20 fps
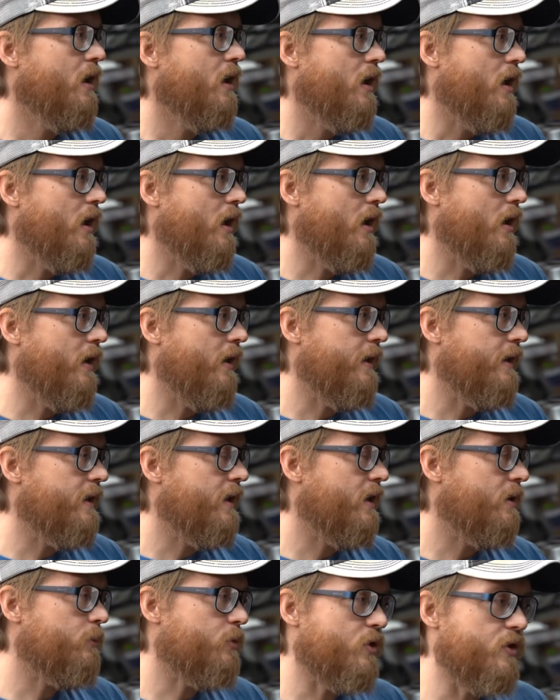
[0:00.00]
and
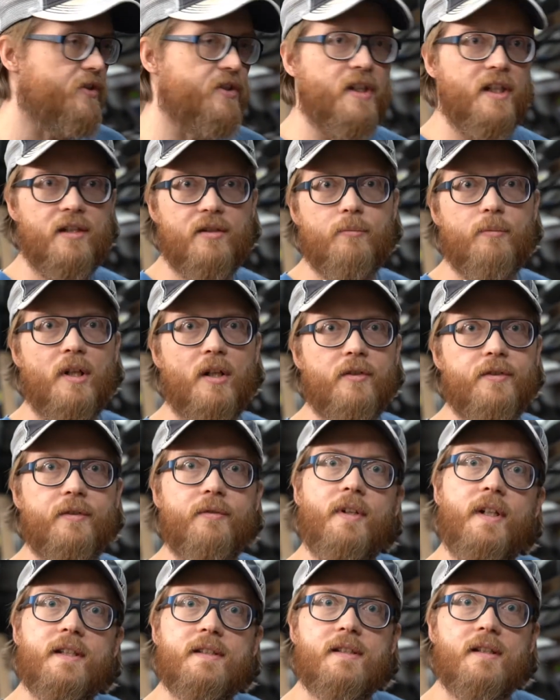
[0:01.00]
then proceed to mount the
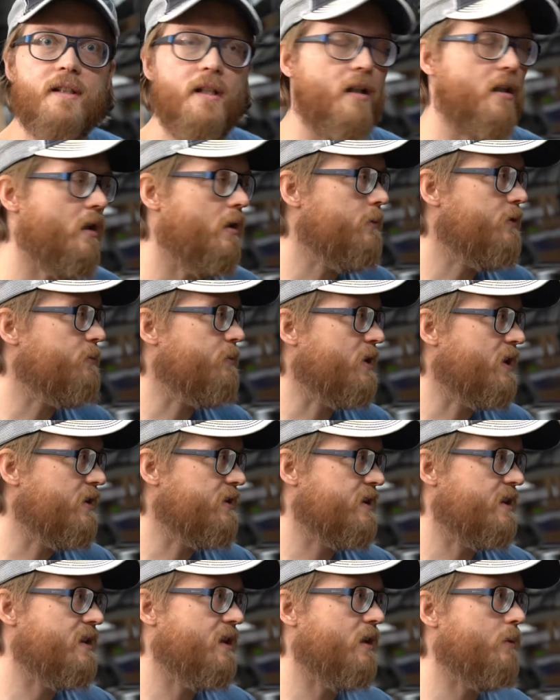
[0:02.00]
rest of the arms, because
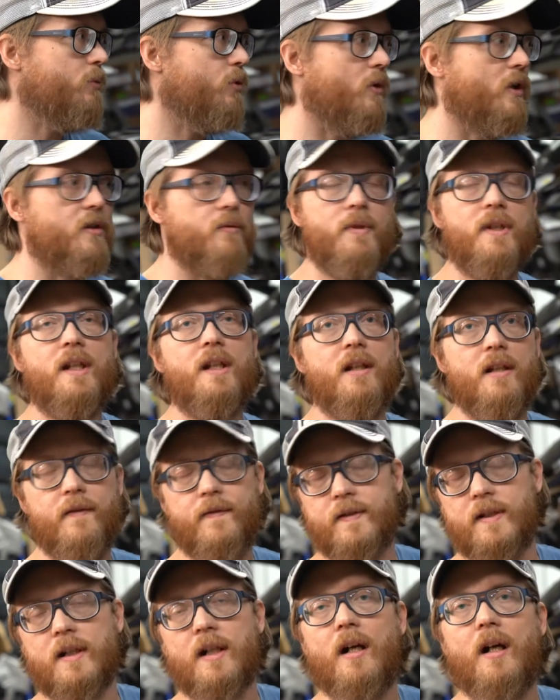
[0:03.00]
at that point we can
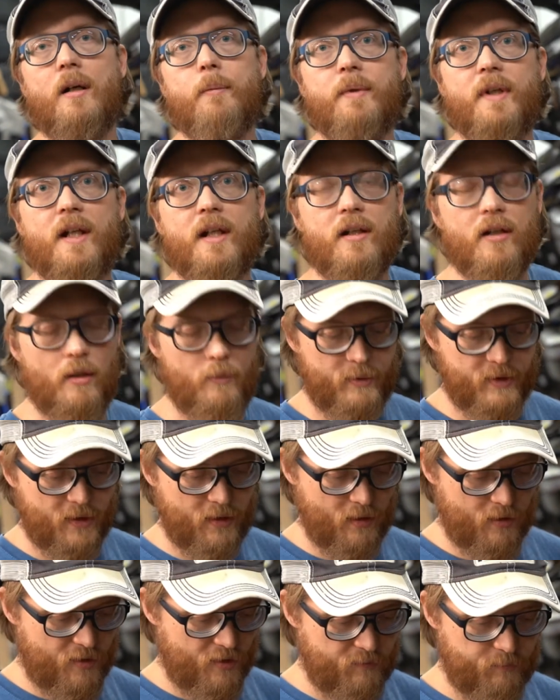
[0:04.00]
lift the car back up and
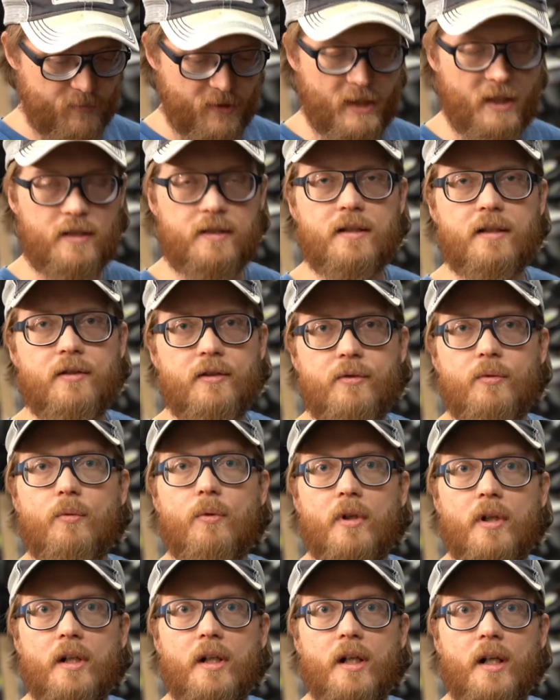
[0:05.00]
it'll just be easier to work
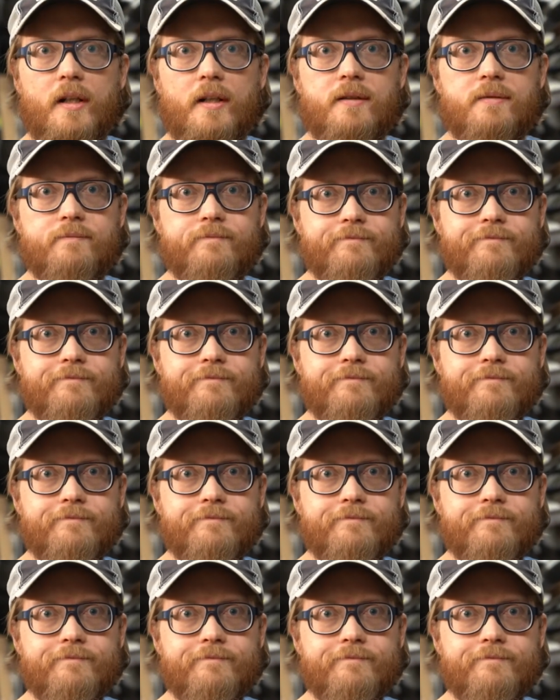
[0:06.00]
on it.